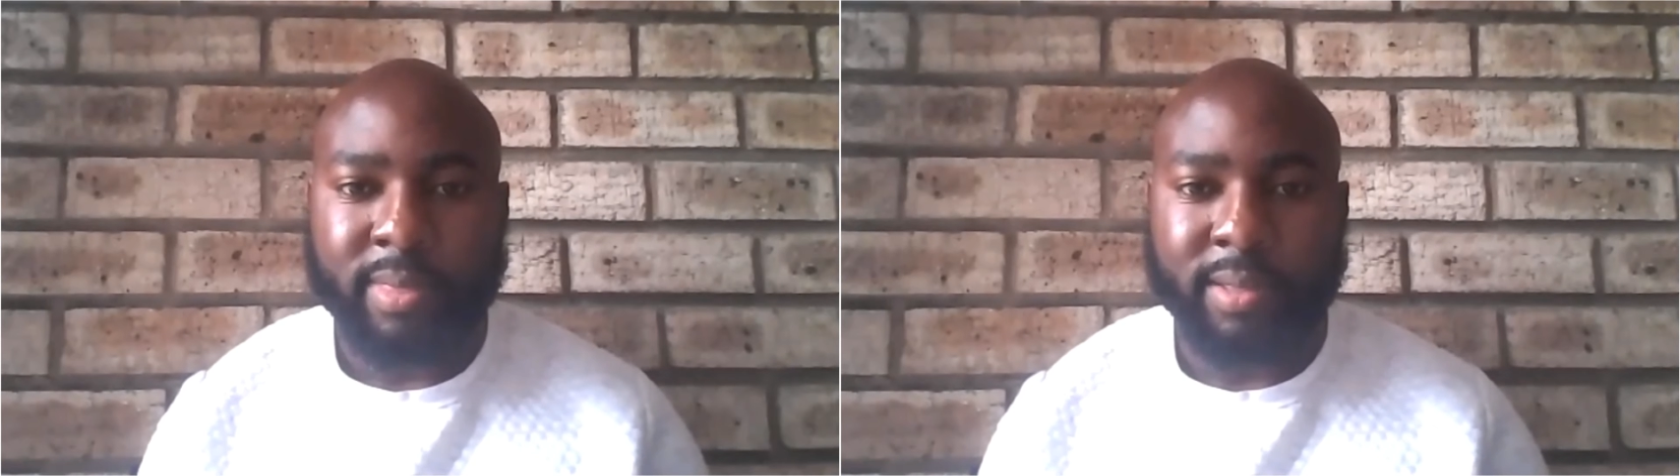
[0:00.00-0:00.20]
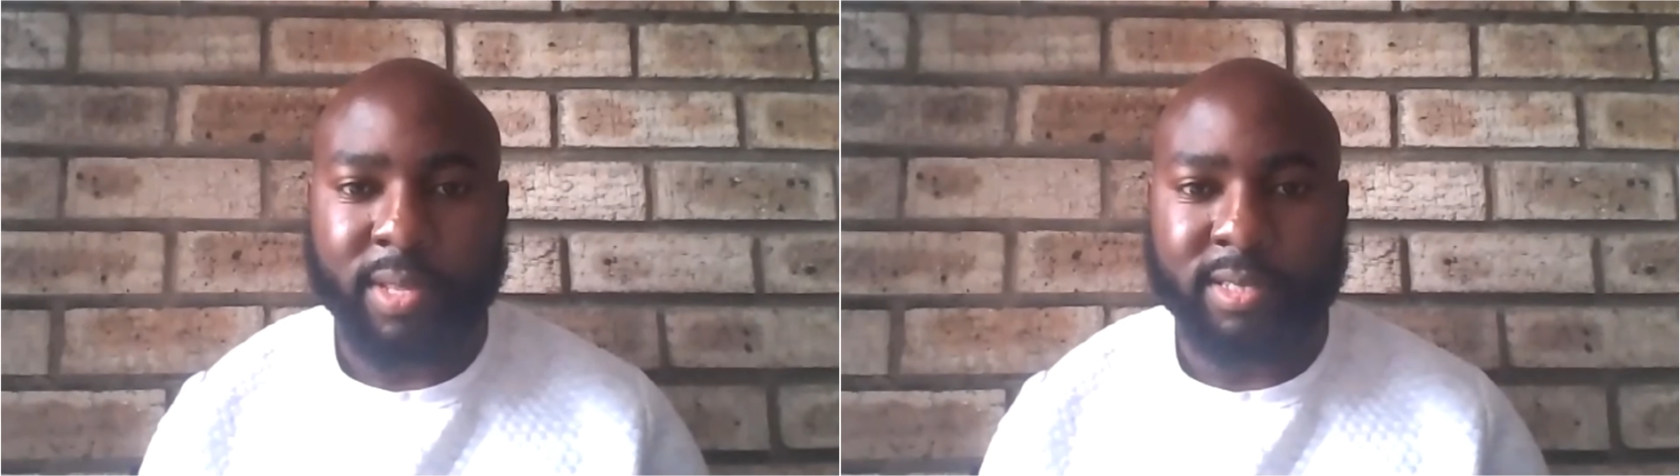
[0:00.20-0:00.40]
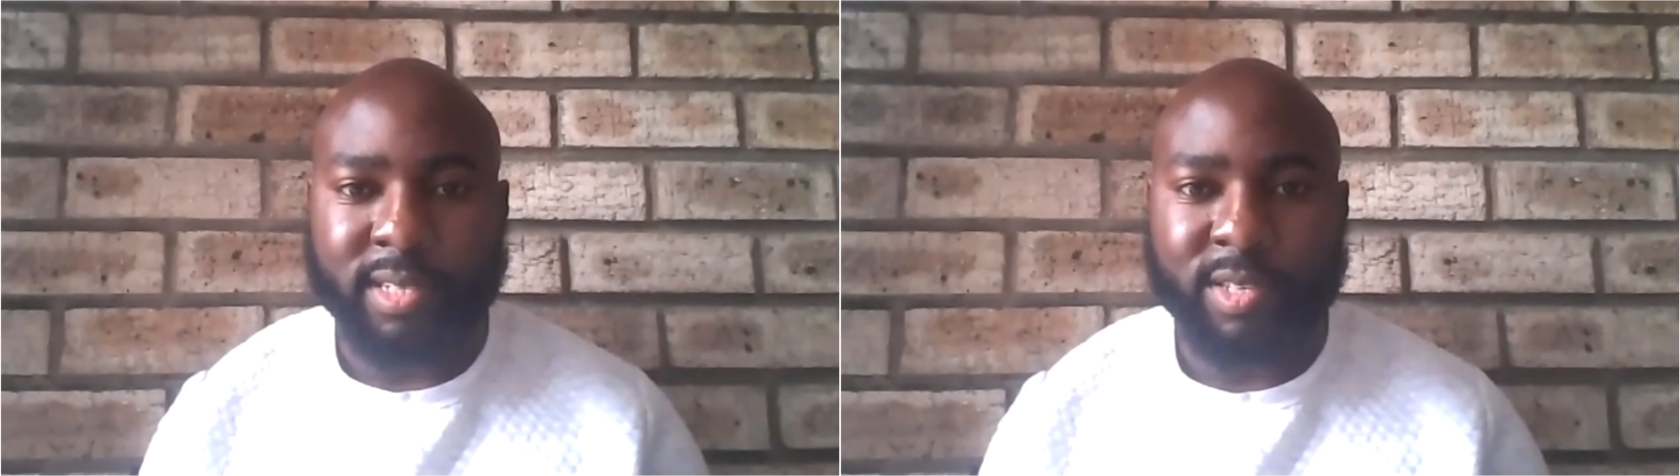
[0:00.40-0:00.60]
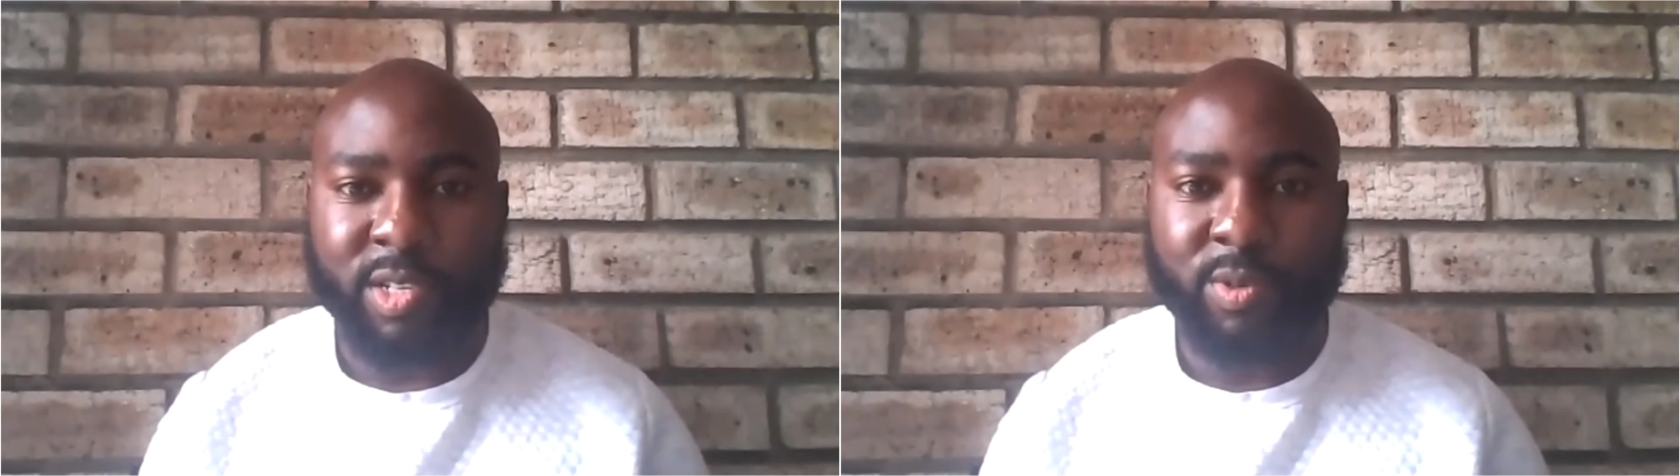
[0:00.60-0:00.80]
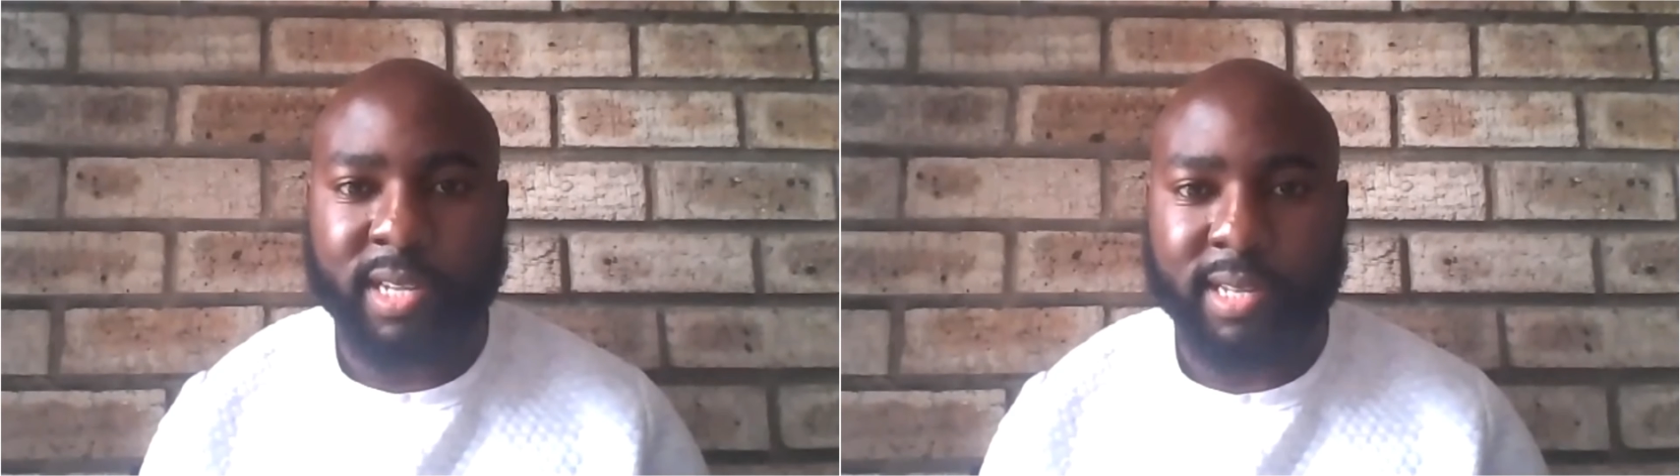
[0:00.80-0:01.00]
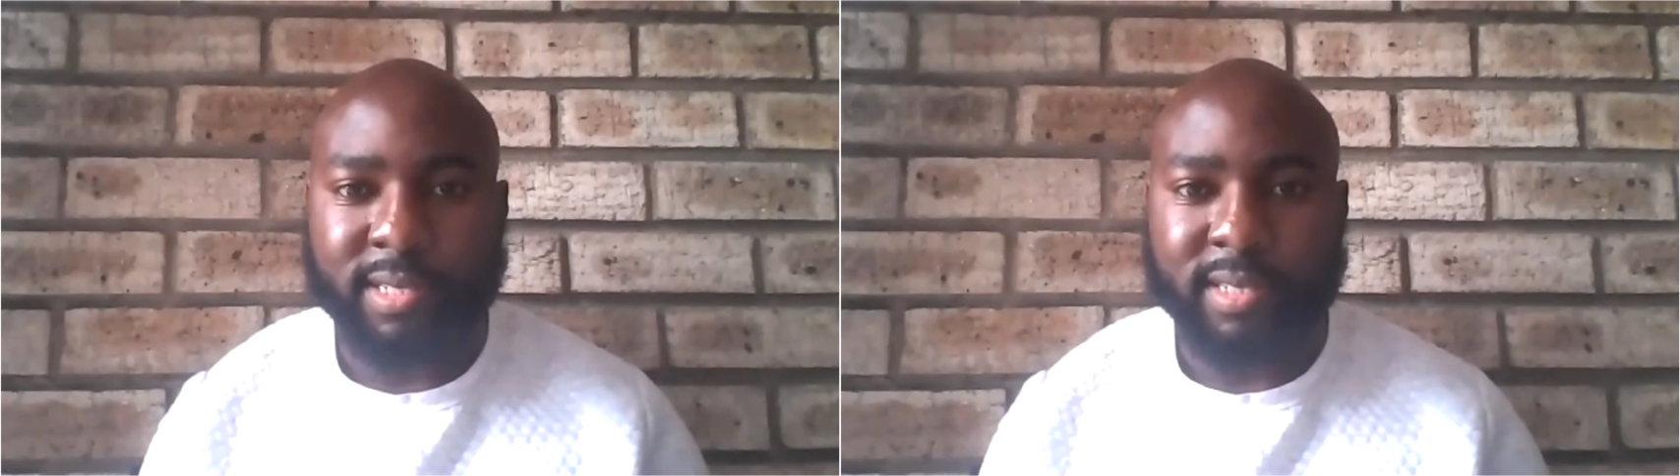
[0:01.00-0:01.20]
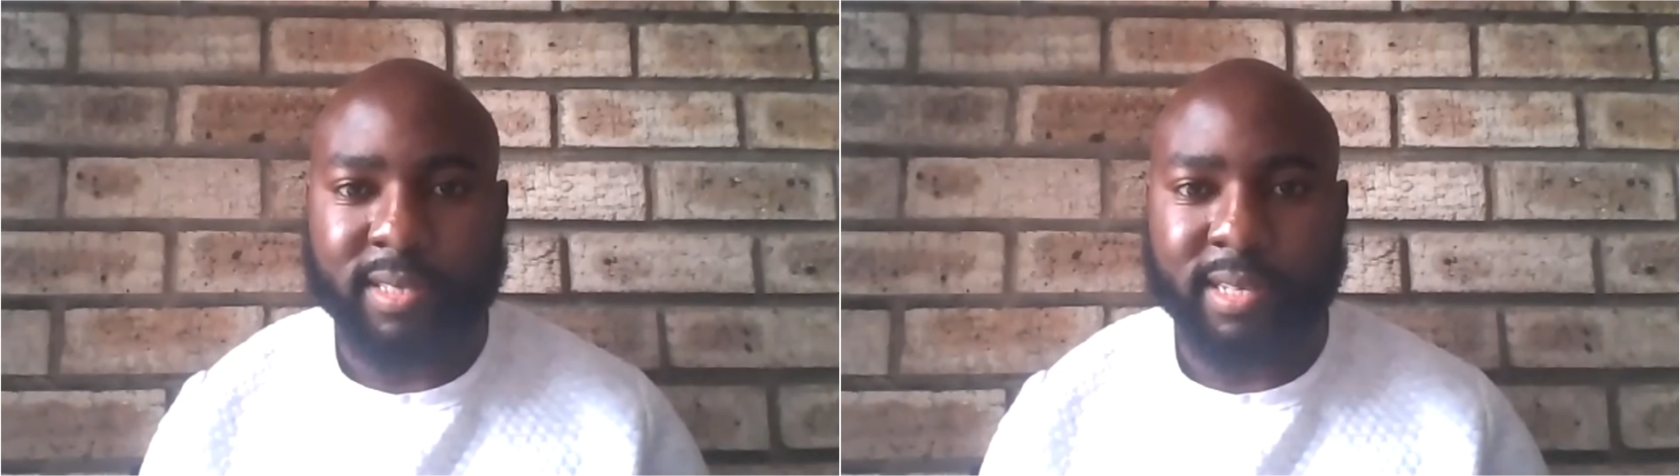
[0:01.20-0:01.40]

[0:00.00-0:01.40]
that there's a new test